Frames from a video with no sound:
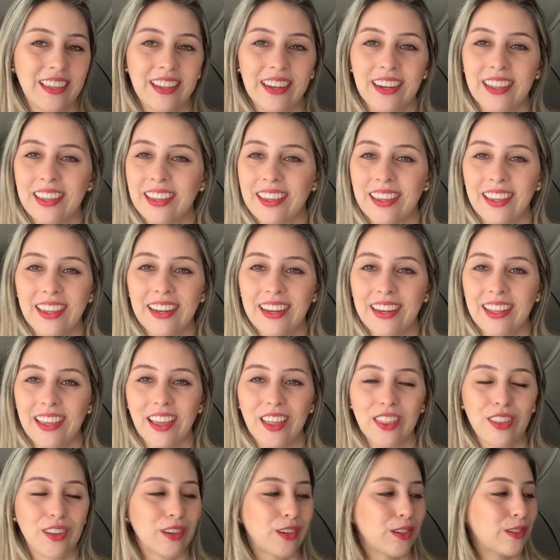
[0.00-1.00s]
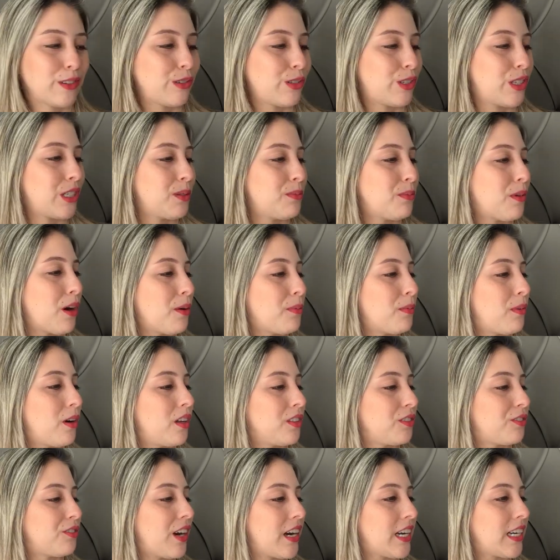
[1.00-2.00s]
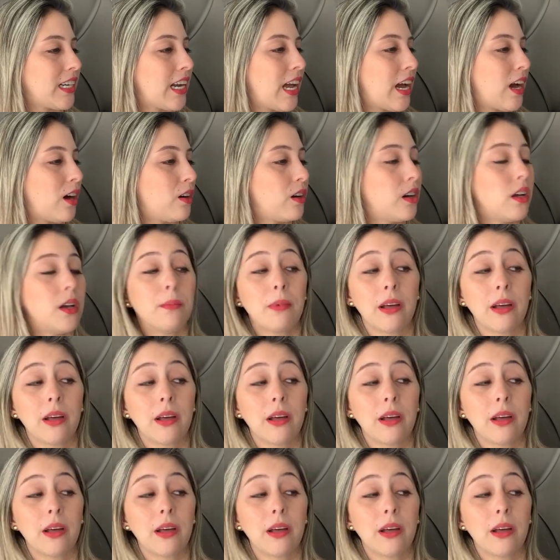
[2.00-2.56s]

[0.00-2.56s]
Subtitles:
any other Gucci Marmont right now,